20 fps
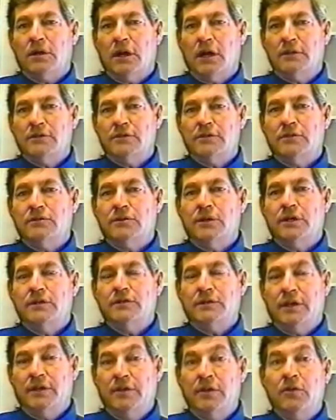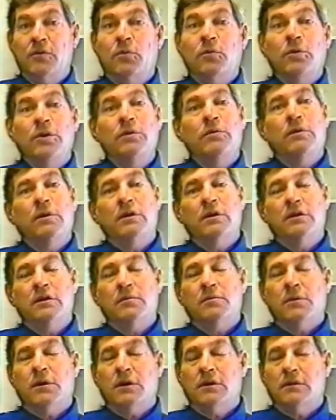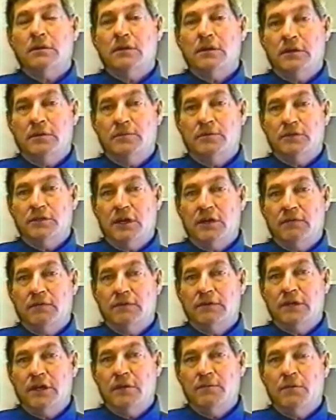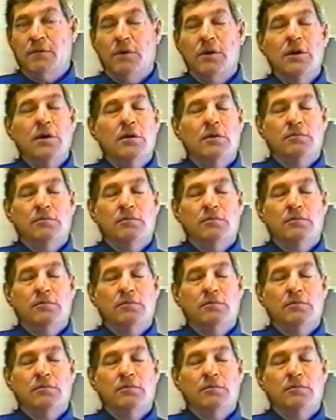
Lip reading: concentrates and then rerunning them on the M7 table.